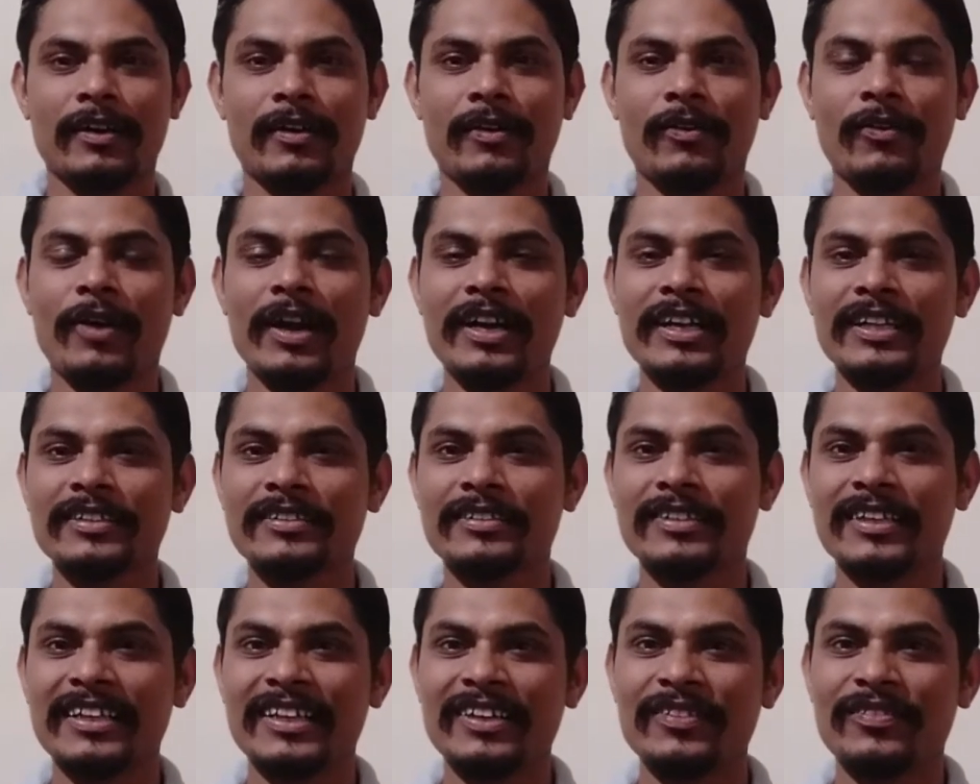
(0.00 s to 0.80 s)
What
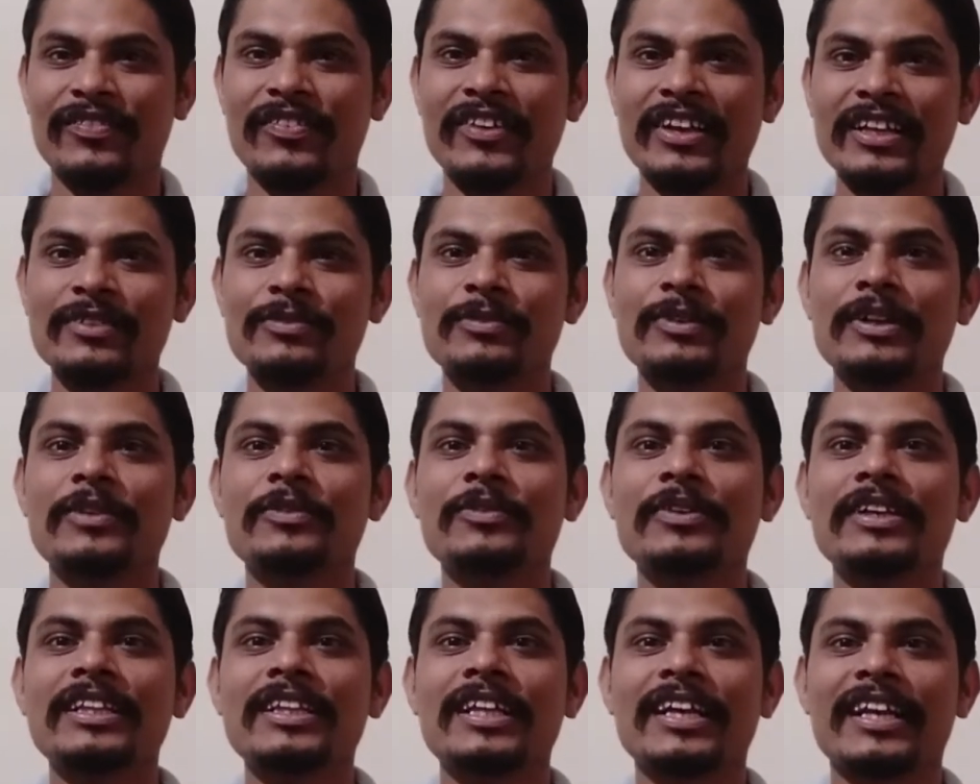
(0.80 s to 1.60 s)
is the difference
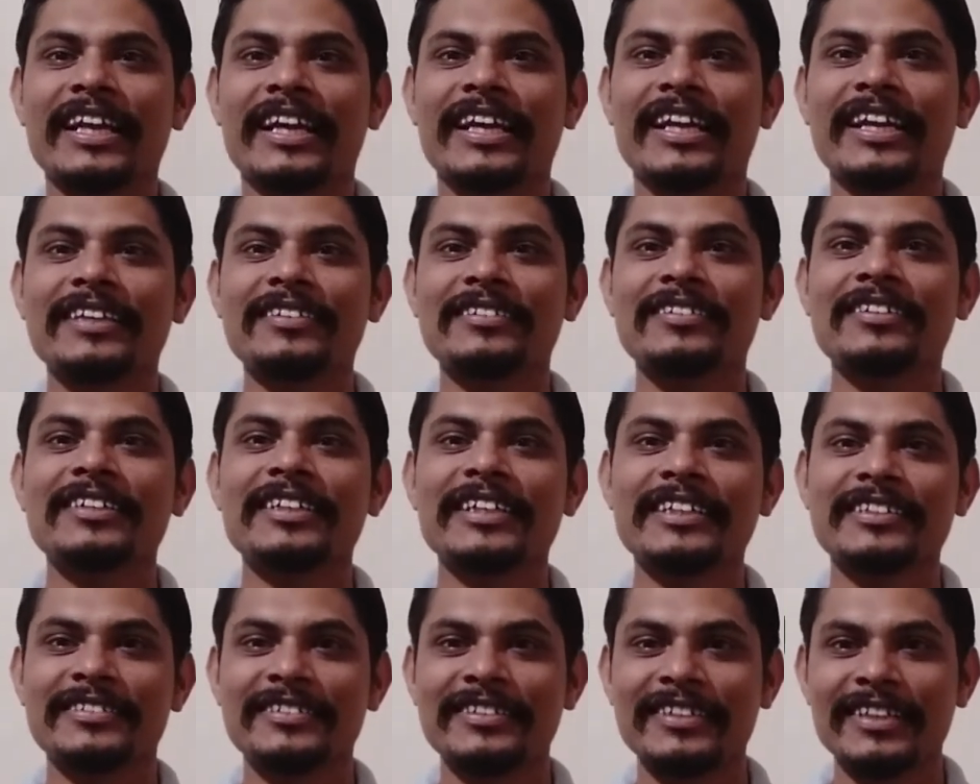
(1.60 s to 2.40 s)
between the
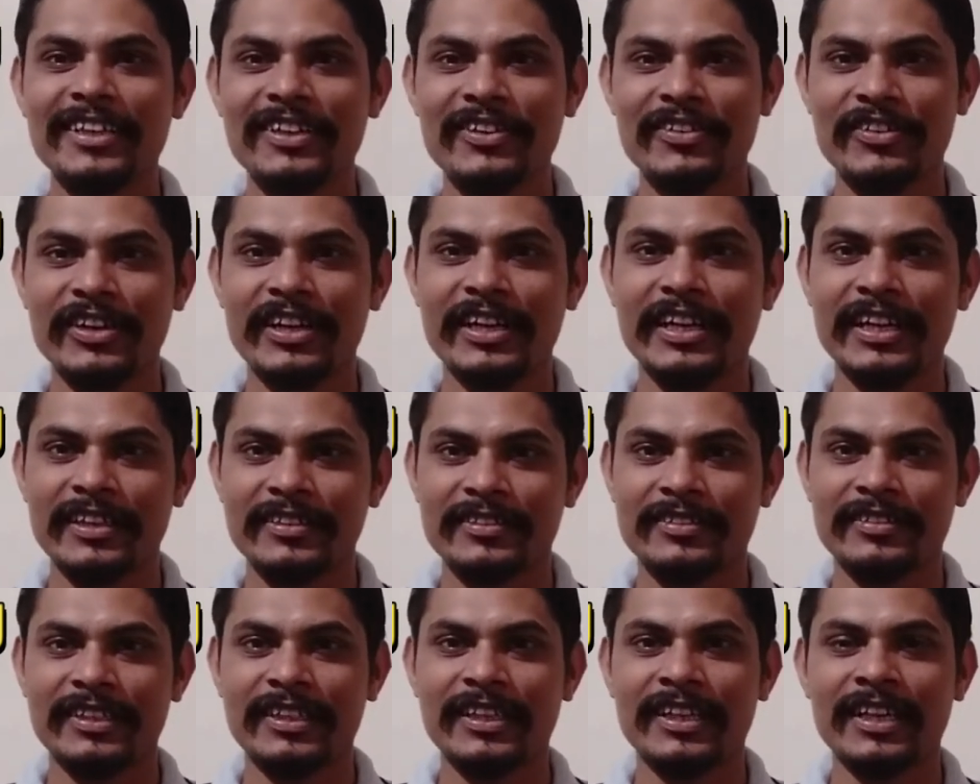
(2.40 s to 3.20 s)
regression testing and
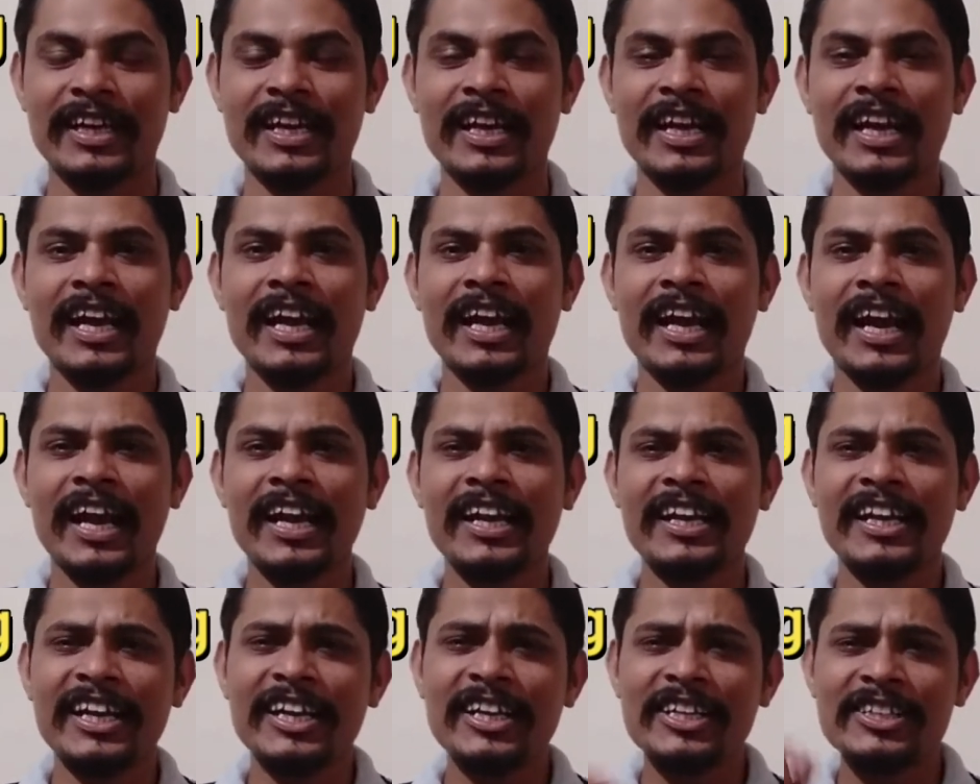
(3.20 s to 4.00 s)
retesting?
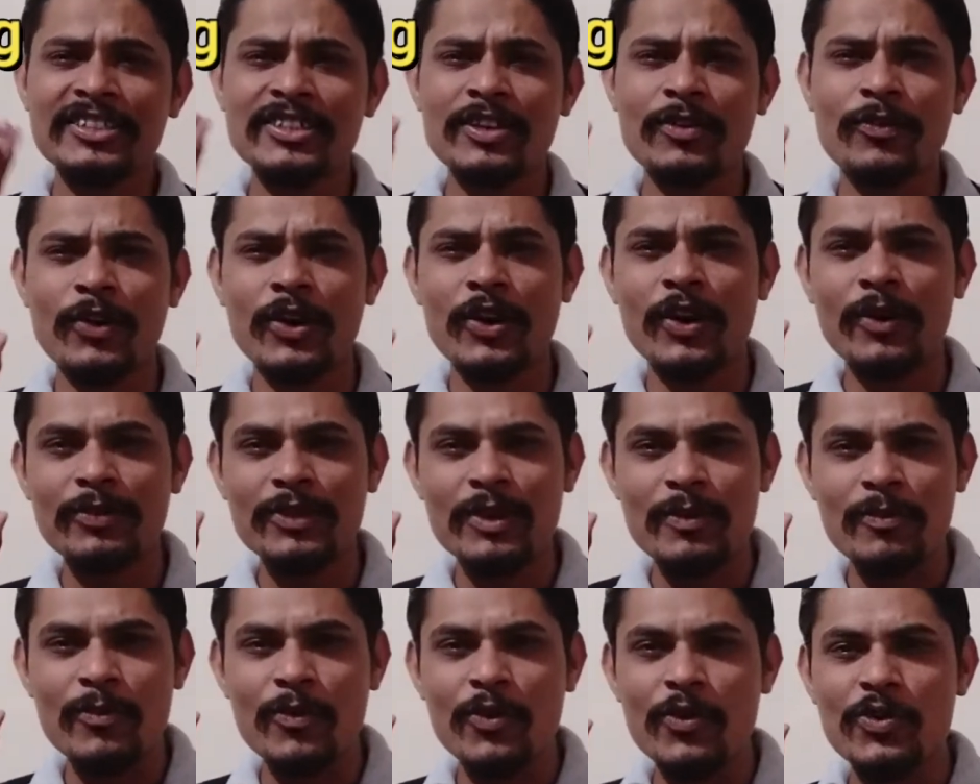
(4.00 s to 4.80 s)
And it is the one
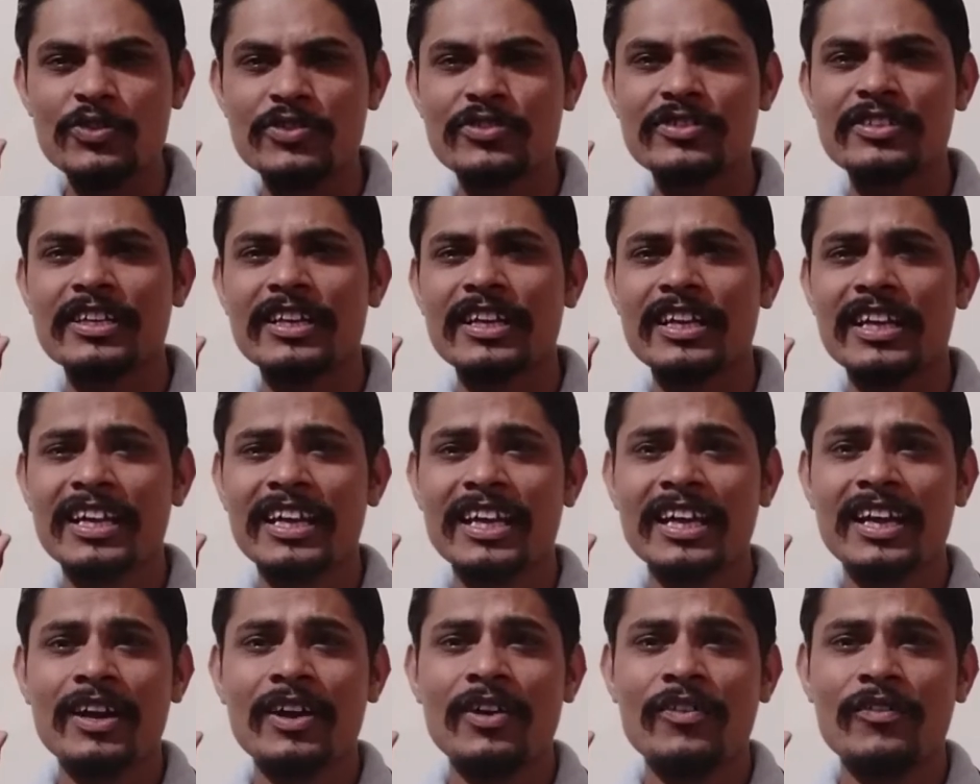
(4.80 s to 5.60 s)
of the most
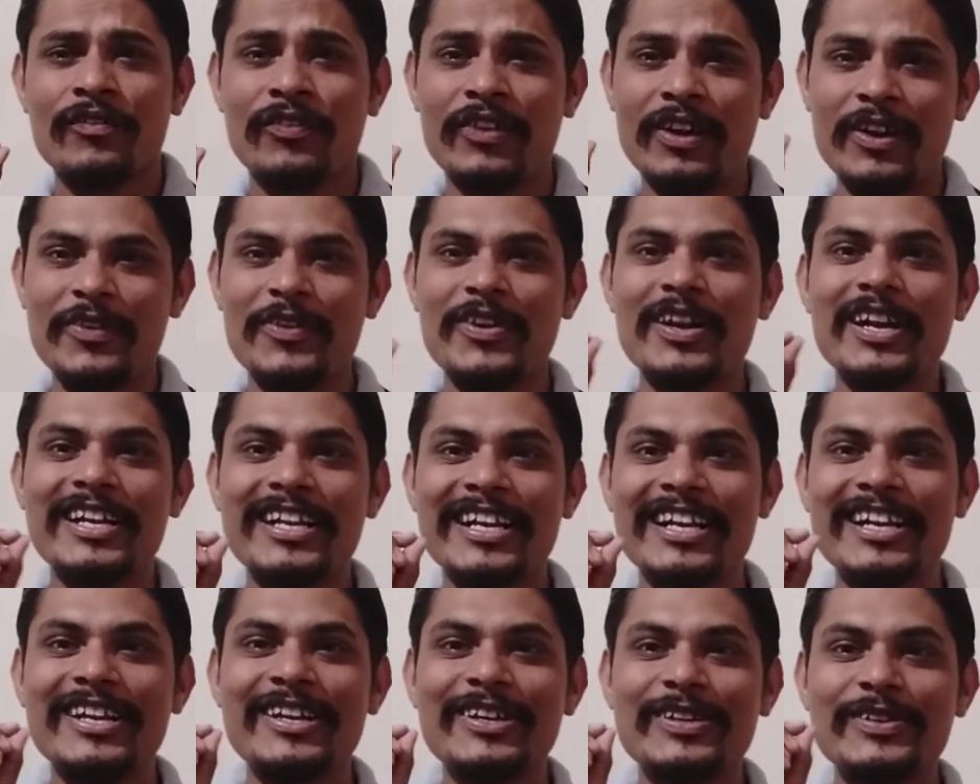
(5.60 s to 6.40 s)

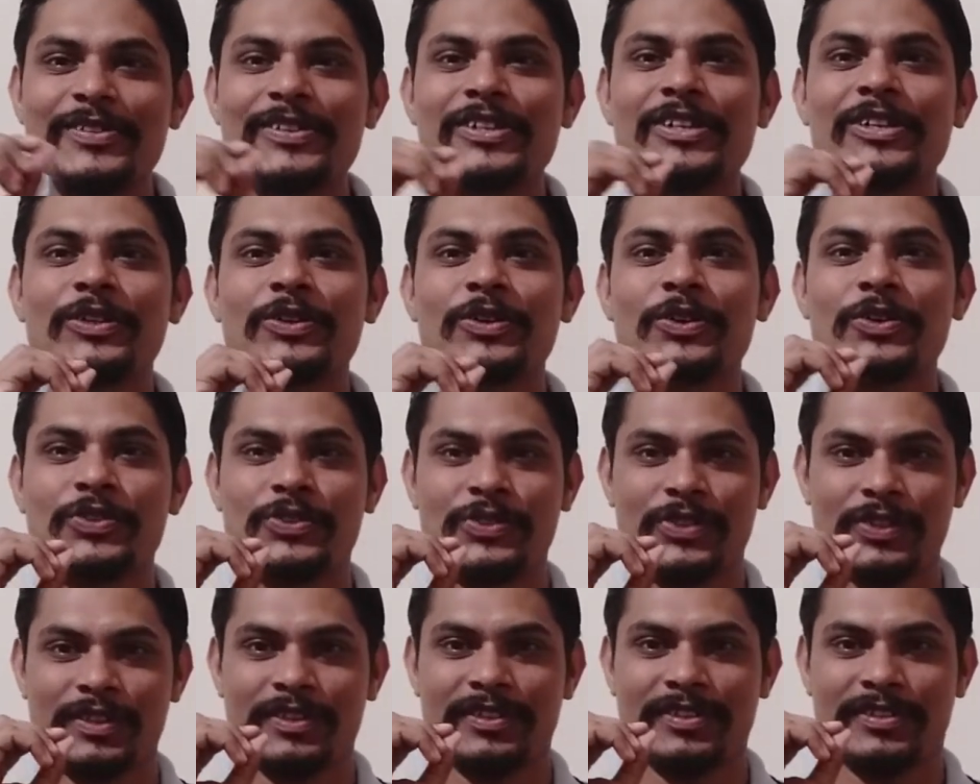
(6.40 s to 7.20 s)
favorite interviewer
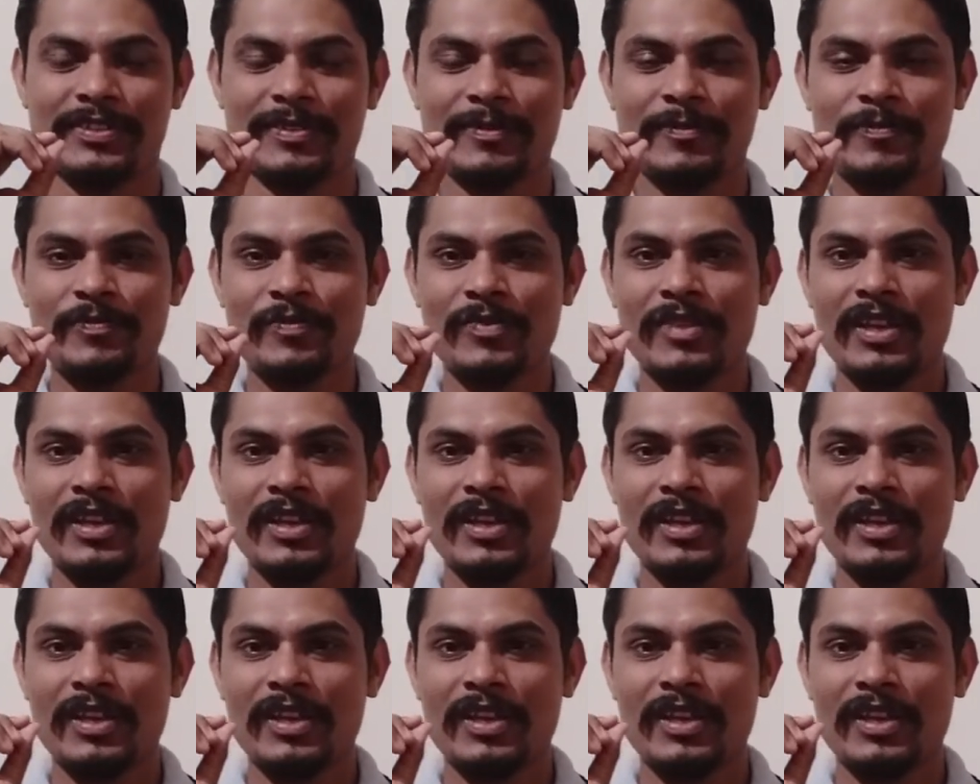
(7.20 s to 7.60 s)
questions.